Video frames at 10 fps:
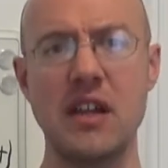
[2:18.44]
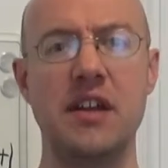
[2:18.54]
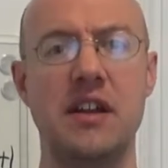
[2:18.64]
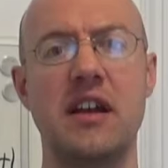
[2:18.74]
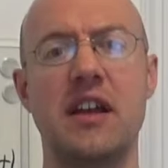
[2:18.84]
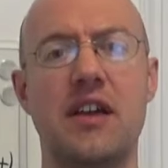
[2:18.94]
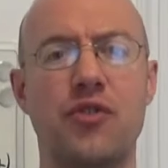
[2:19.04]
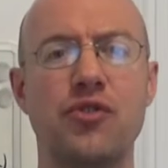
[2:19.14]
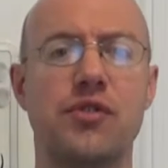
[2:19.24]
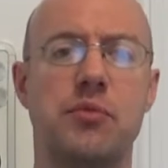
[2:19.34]
and
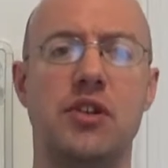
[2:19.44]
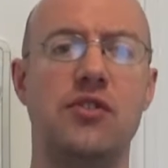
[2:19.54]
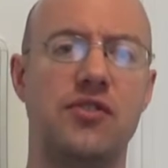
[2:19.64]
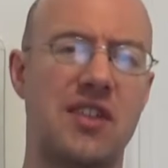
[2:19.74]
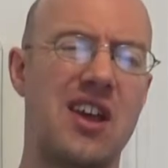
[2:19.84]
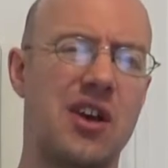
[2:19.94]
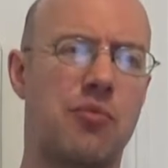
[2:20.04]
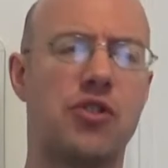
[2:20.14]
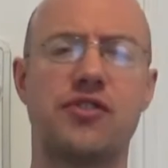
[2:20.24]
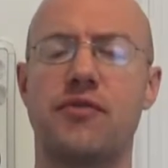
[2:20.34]
again, those would be used
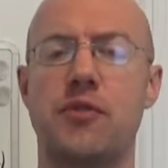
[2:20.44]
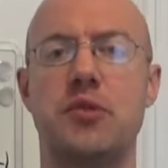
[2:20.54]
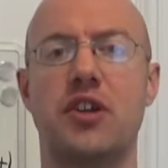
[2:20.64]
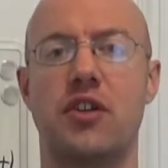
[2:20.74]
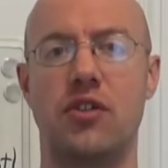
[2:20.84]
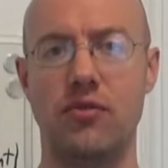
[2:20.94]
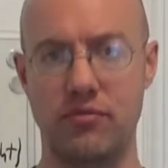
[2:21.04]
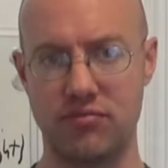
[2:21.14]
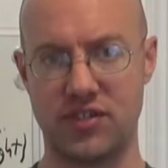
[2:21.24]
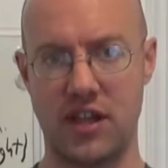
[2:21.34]
more so from an
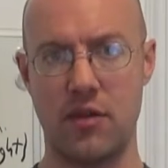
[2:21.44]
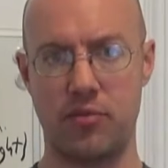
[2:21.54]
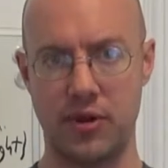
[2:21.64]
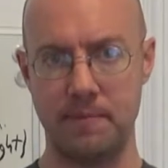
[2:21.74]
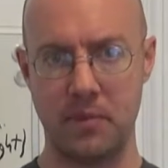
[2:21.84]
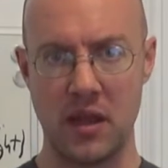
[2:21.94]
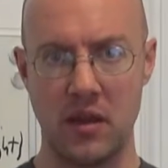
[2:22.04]
acute standpoint.